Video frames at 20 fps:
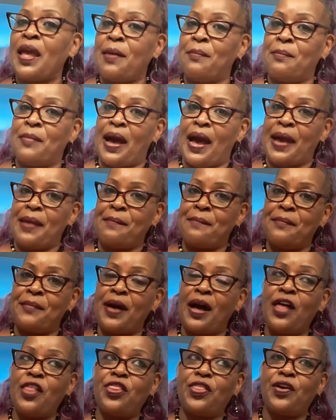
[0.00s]
My
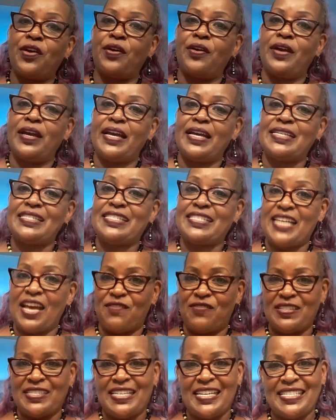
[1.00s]
mother is
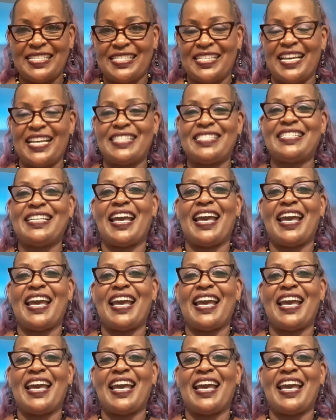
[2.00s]
76